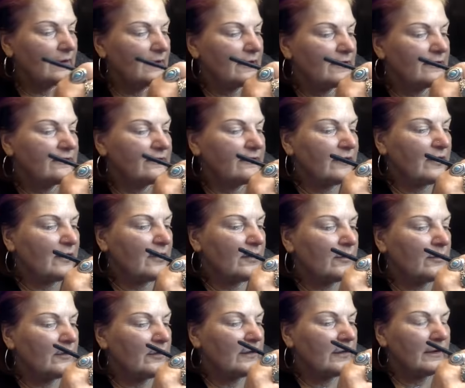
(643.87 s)

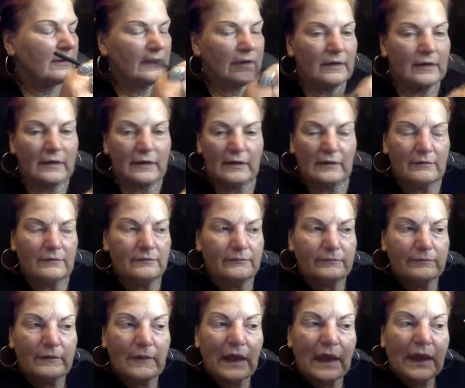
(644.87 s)
So
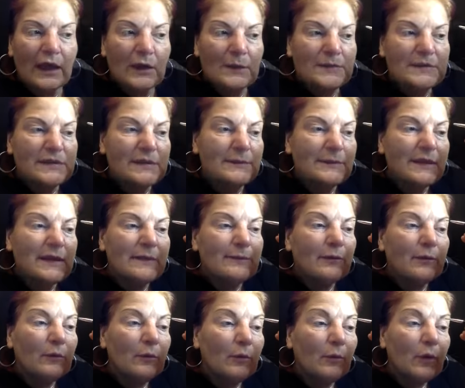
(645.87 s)
I hope some
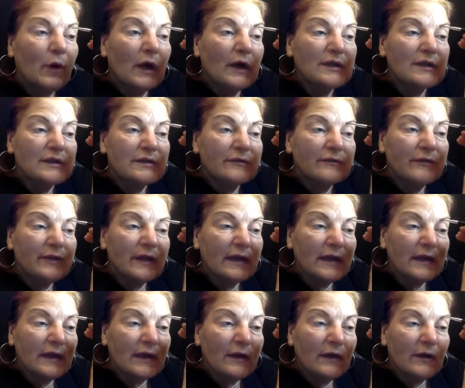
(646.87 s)
people will watch the
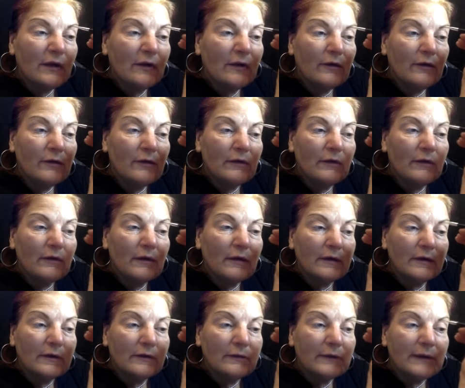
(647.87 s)
video,
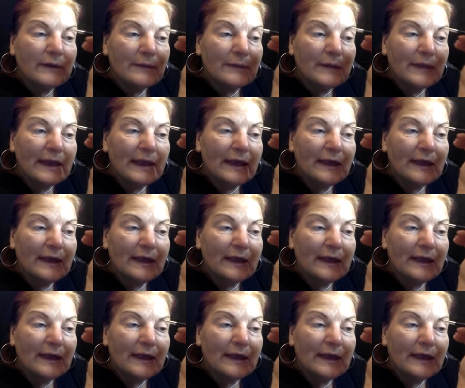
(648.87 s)
the replay.